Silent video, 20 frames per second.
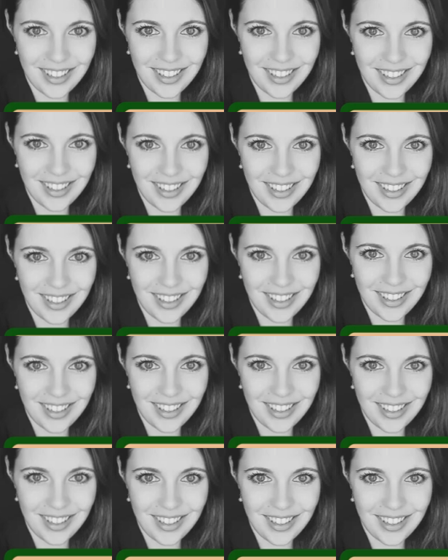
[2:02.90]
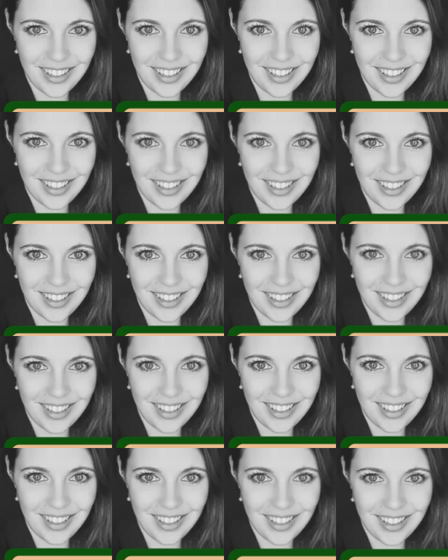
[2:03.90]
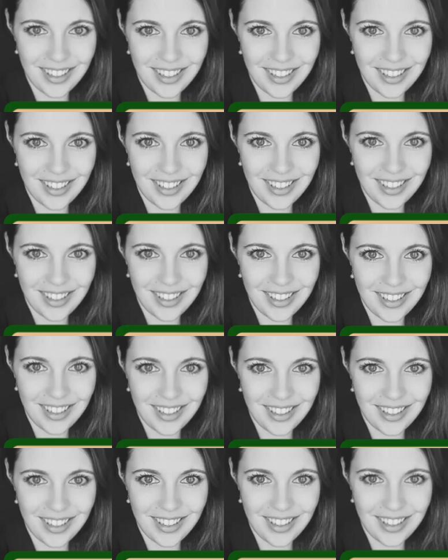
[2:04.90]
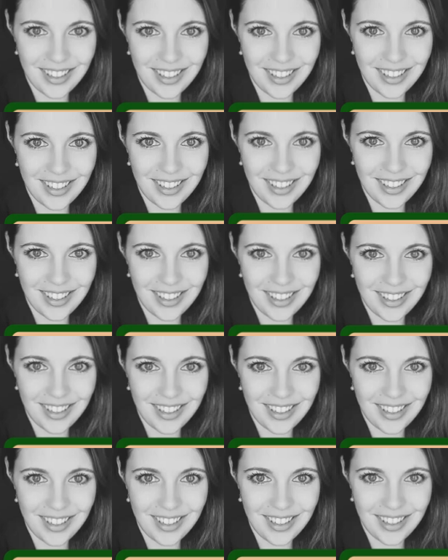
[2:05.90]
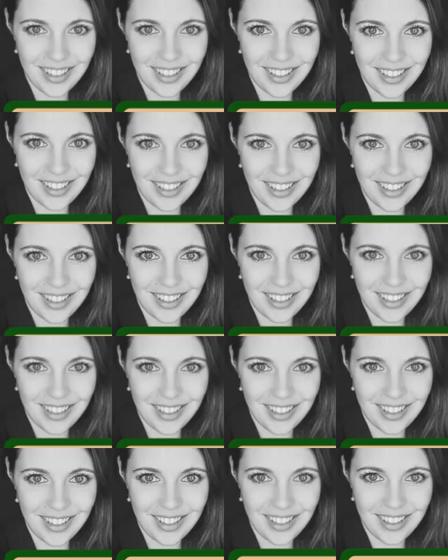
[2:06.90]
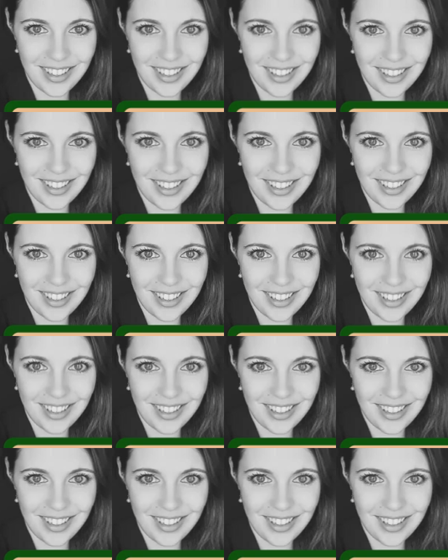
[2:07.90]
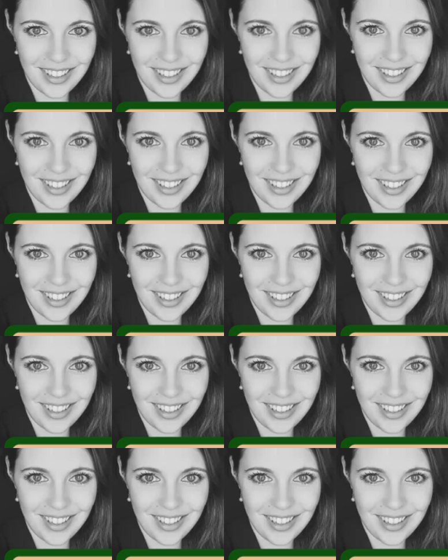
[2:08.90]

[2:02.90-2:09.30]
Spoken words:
[no speech]